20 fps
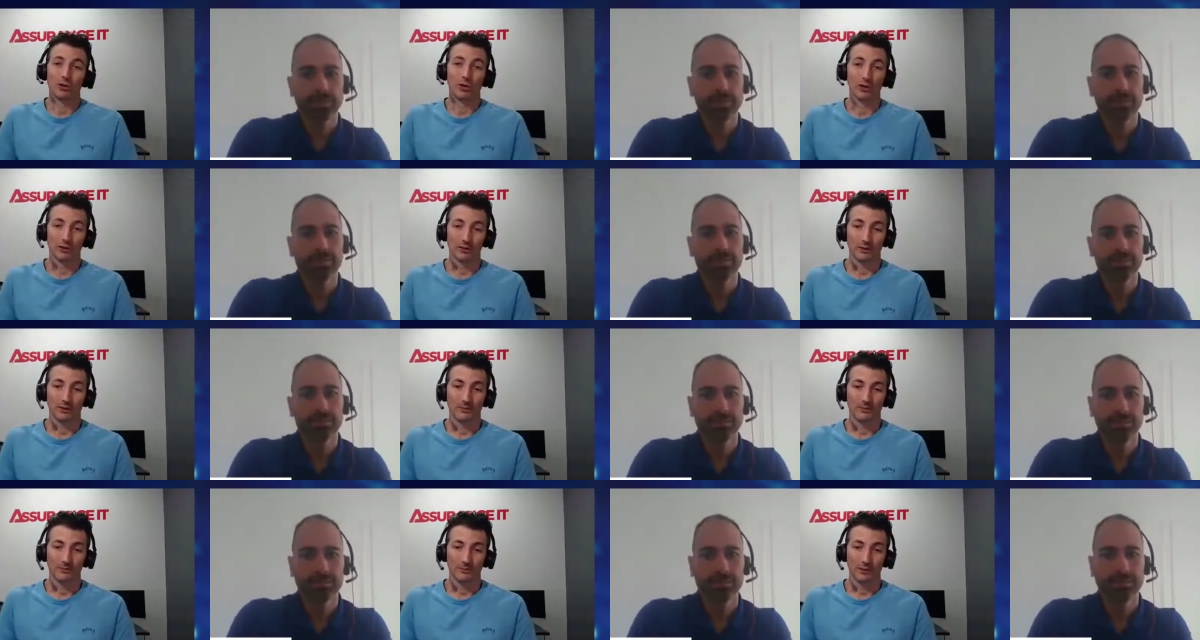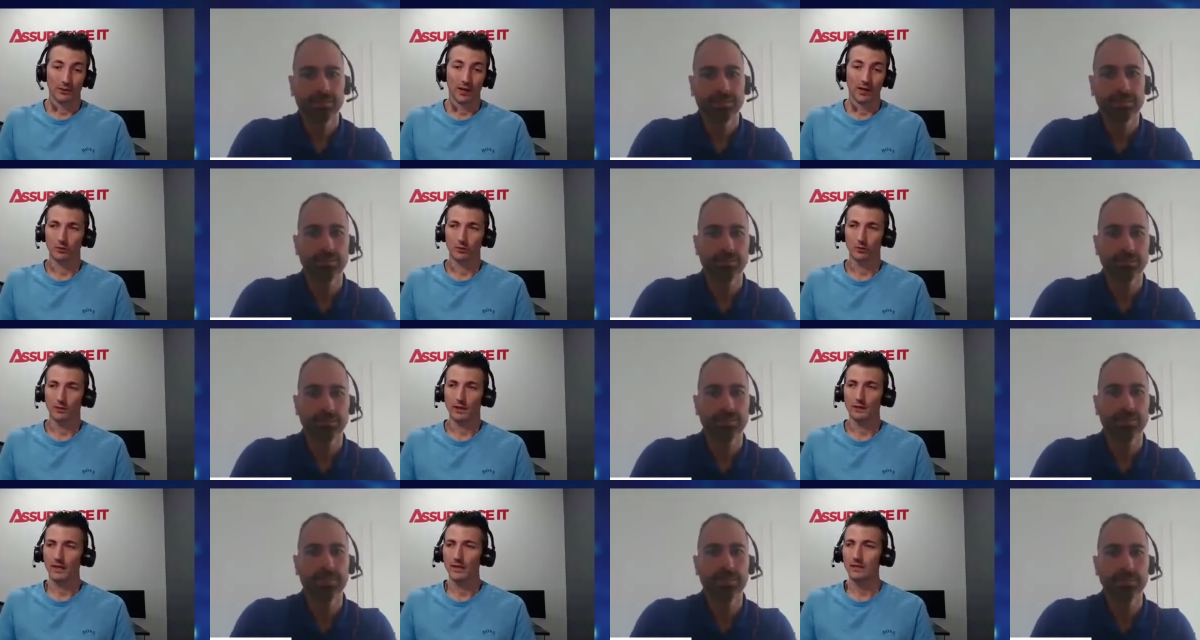Speaker 1: overlooked.
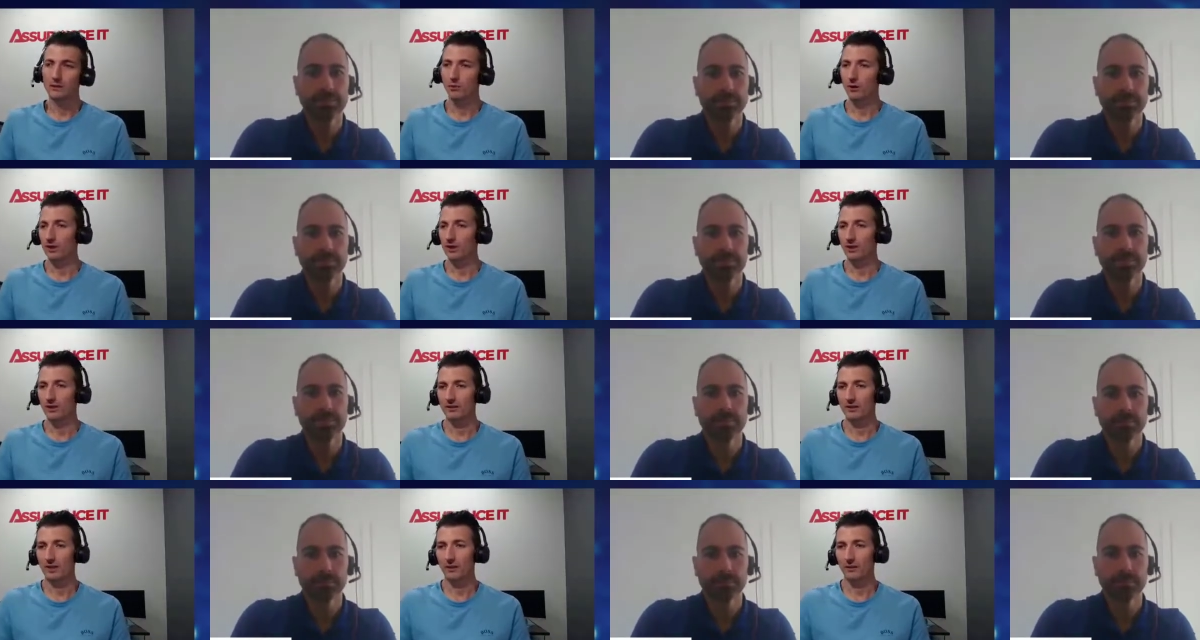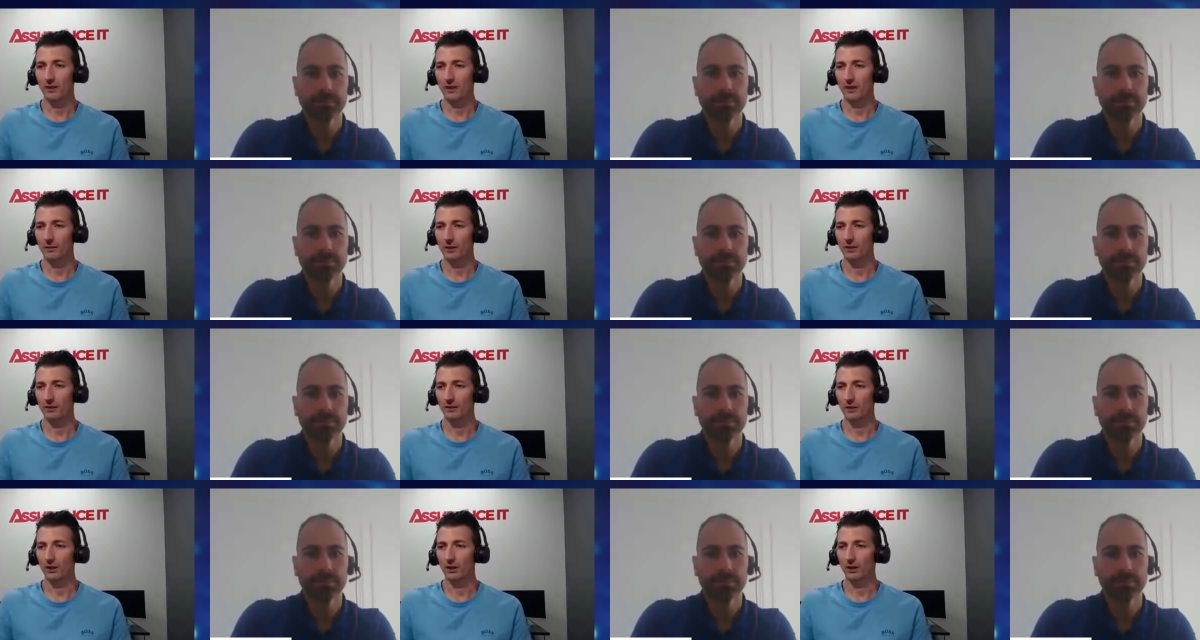So that, that's one of the things I
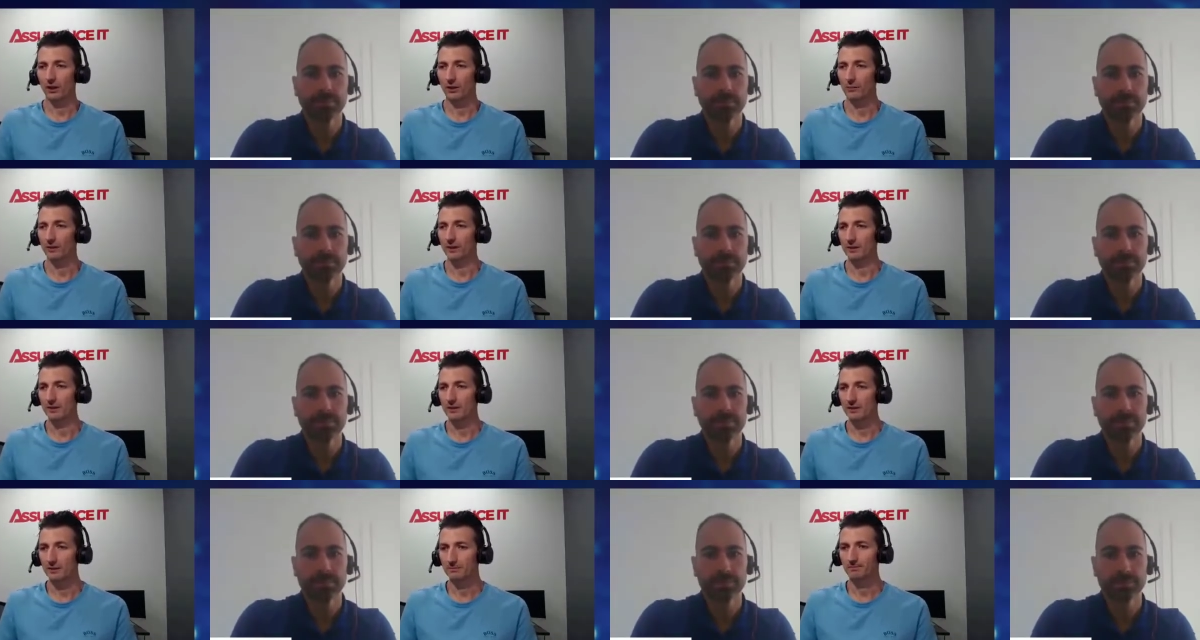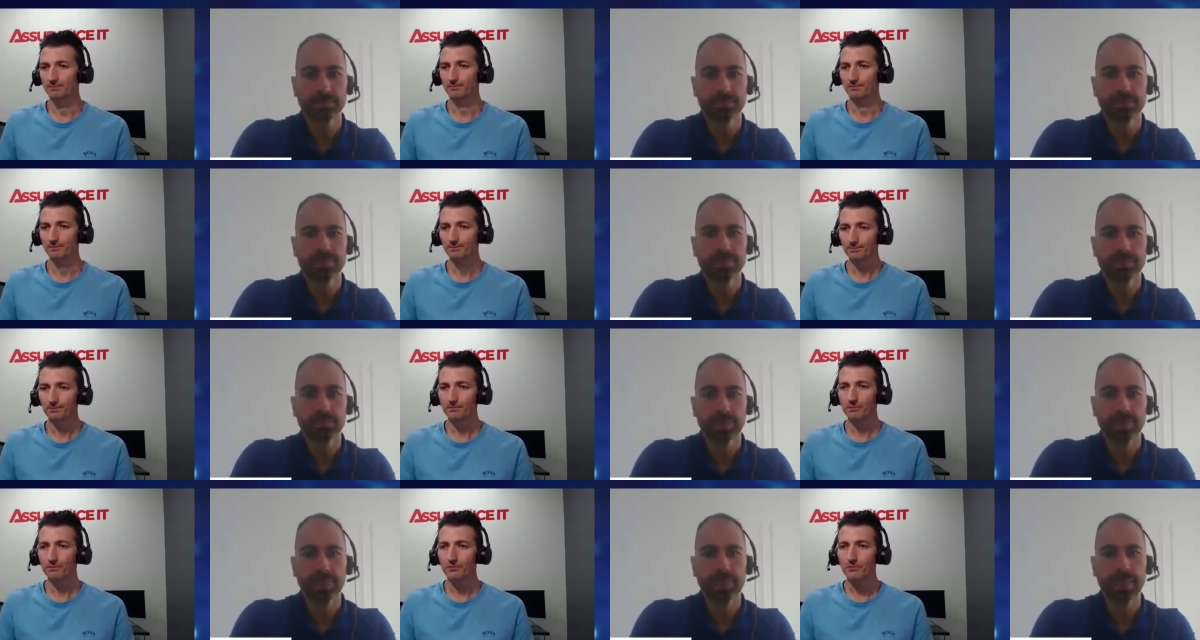recommend a lot of companies.
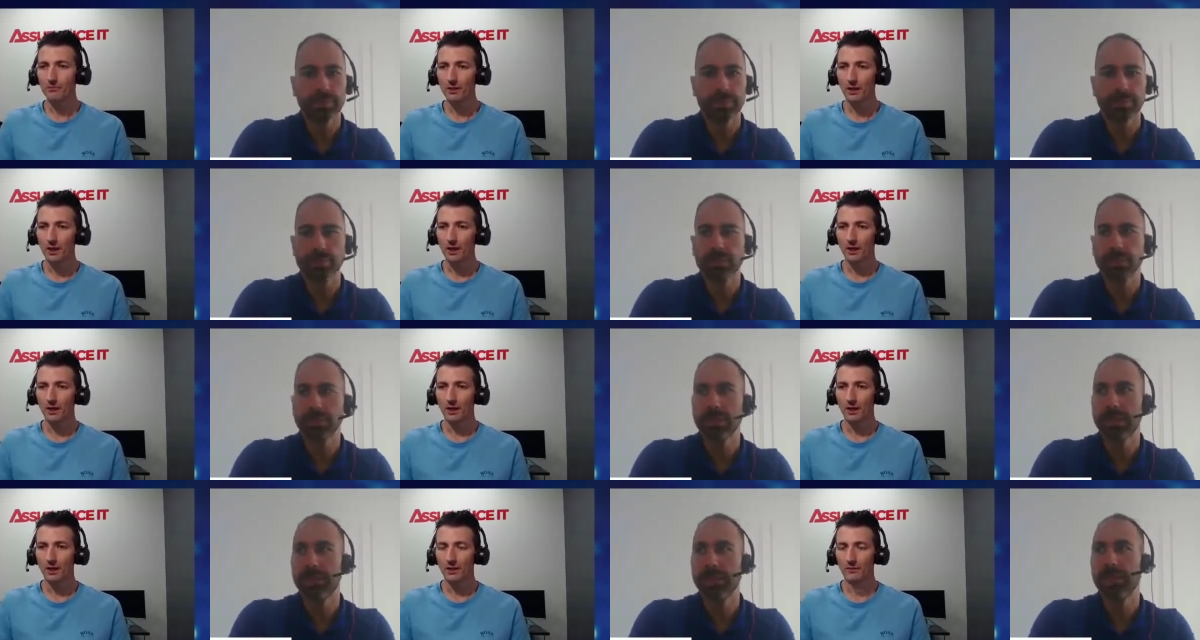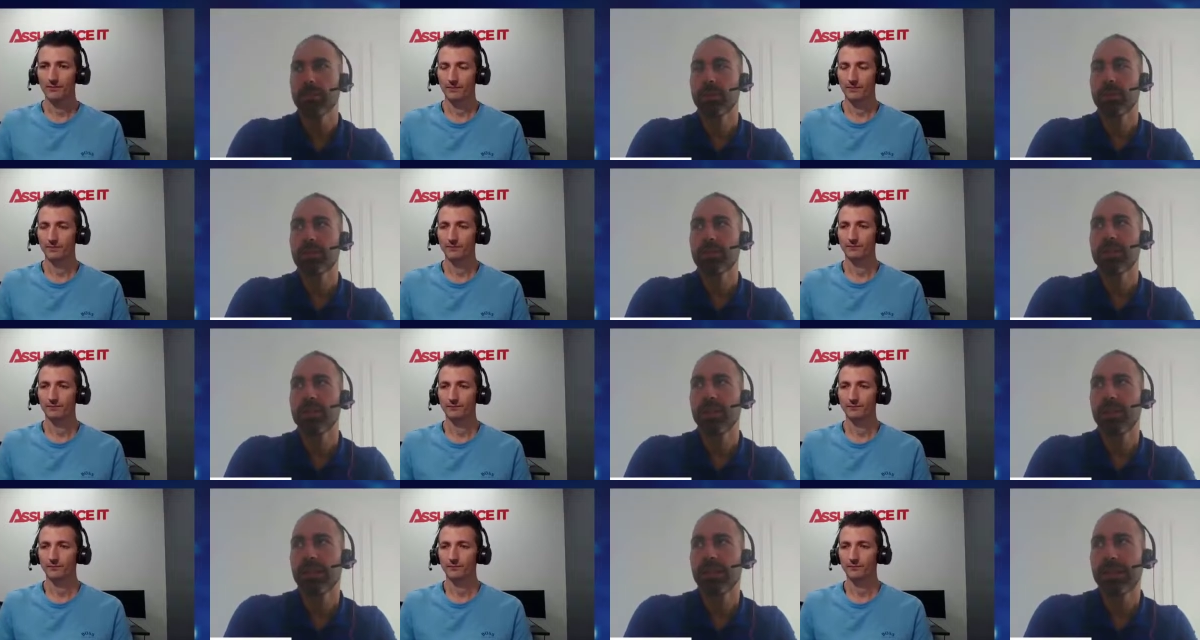
Speaker 2: Yeah, absolutely. More
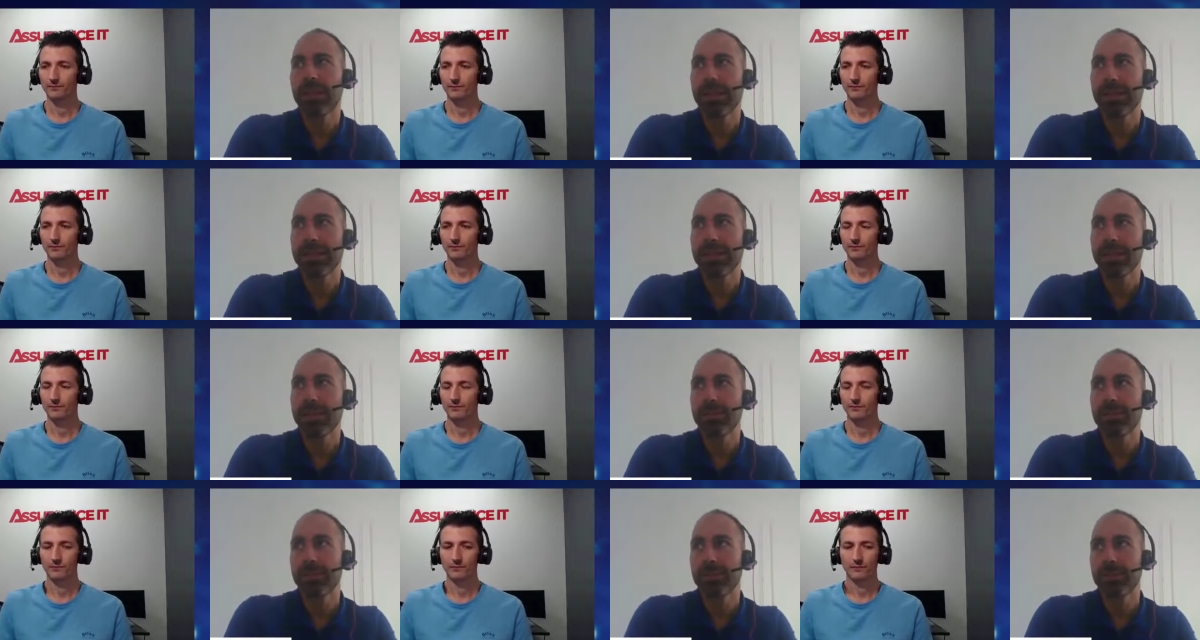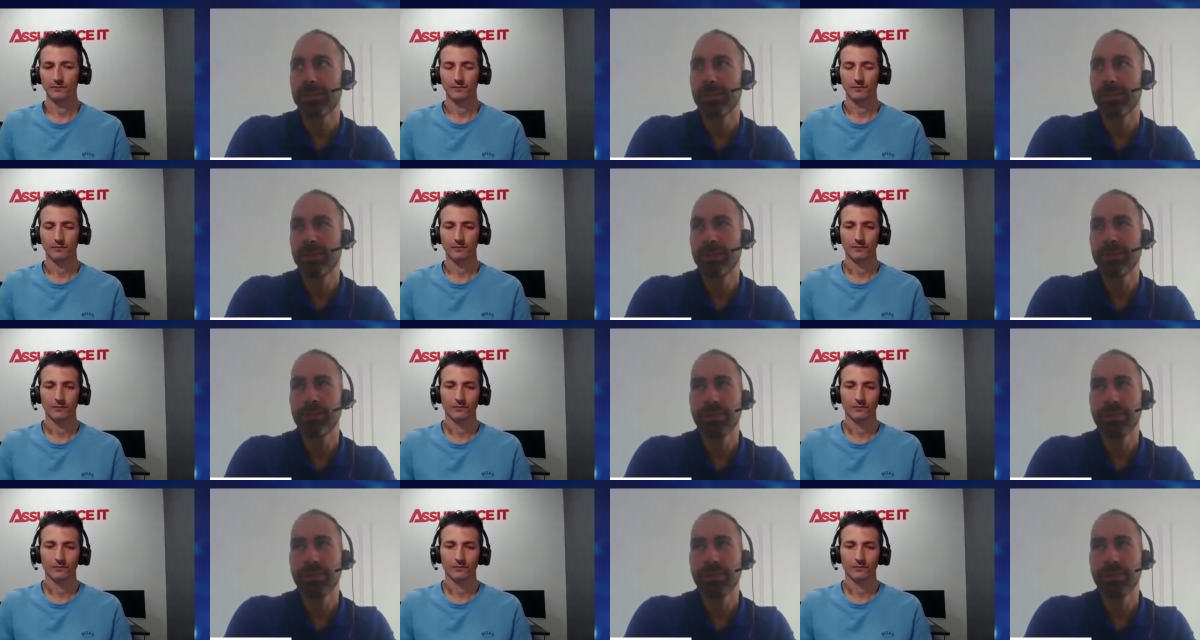often than not, I tell p-